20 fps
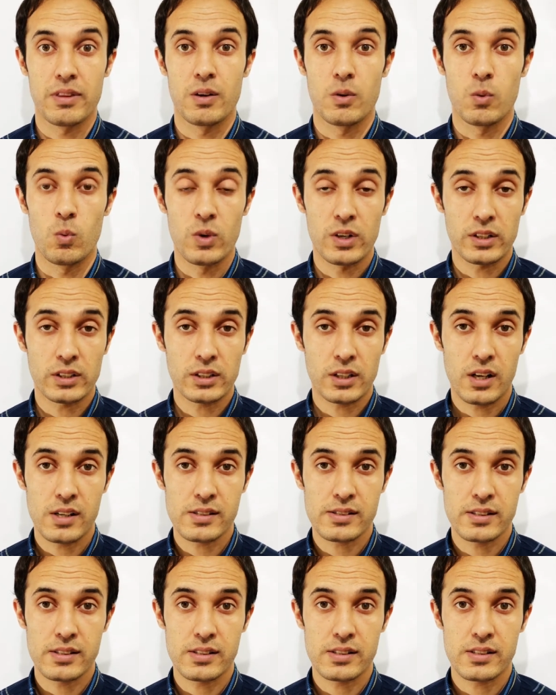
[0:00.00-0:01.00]
word
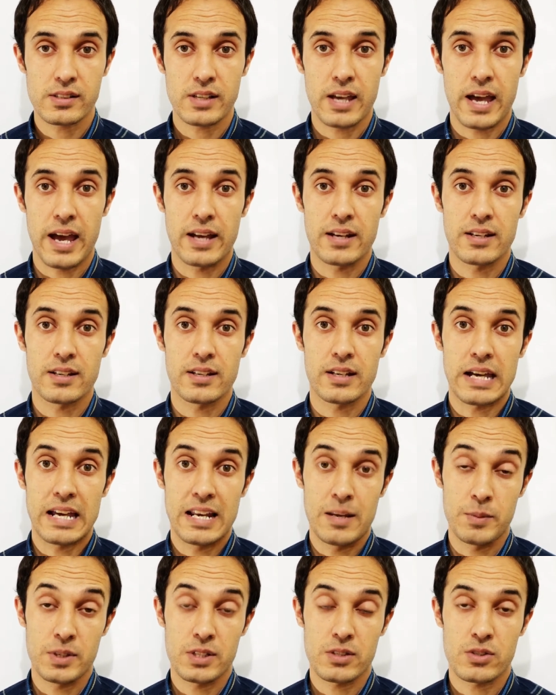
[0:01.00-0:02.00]
classes and
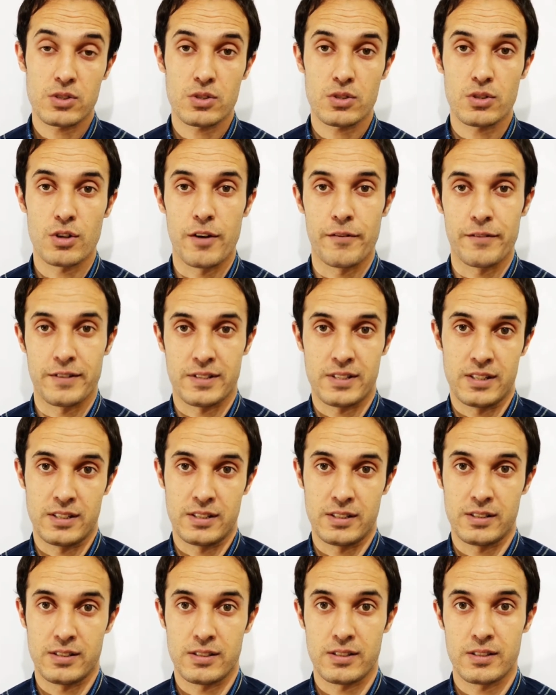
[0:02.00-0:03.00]
elements of a
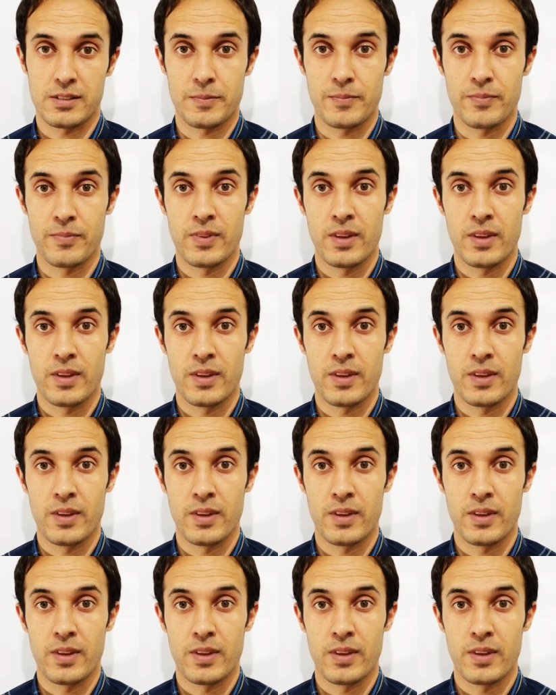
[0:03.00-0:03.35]
sentence.